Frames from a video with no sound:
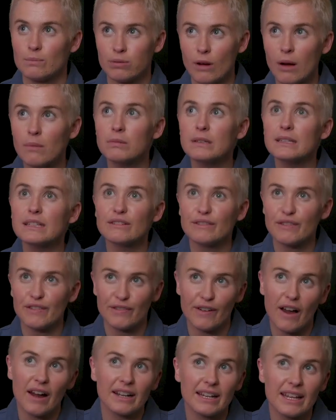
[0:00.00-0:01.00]
probably the
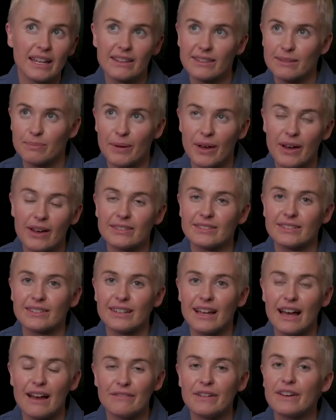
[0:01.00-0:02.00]
funniest
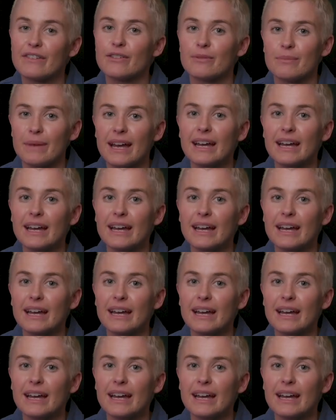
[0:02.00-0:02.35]
person I've ever